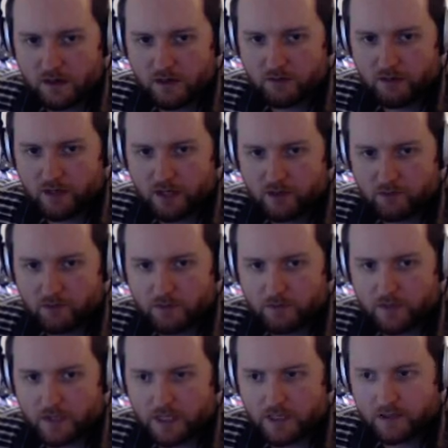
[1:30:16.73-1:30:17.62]
Oh right,
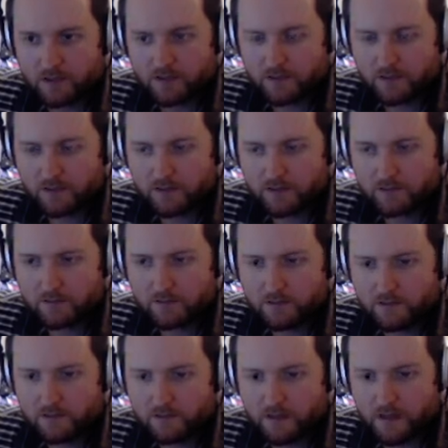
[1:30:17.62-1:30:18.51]
what my
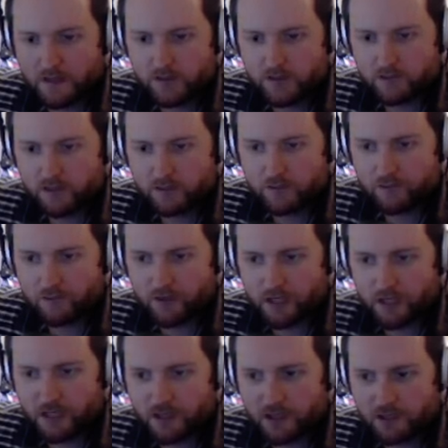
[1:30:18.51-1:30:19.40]
my screaming
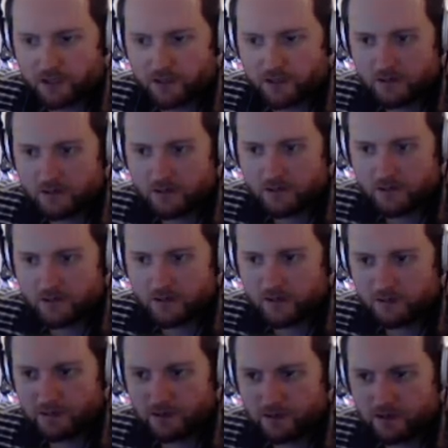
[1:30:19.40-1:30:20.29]
reaction? You're
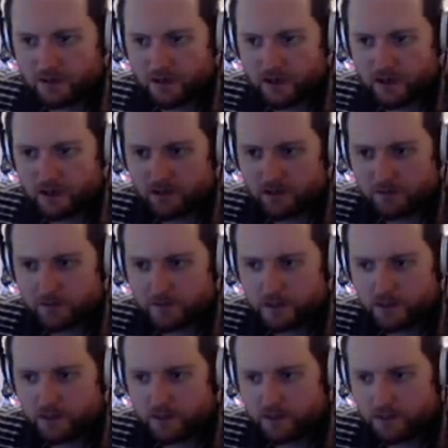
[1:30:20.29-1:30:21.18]
talking about sticks or
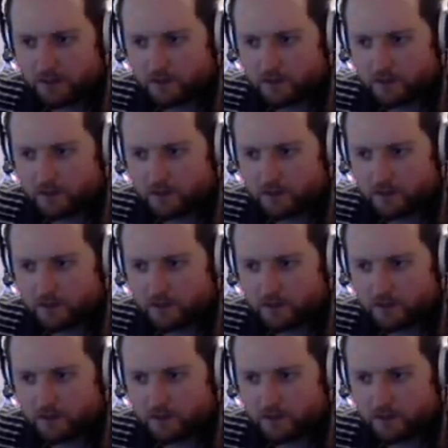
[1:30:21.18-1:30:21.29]
me?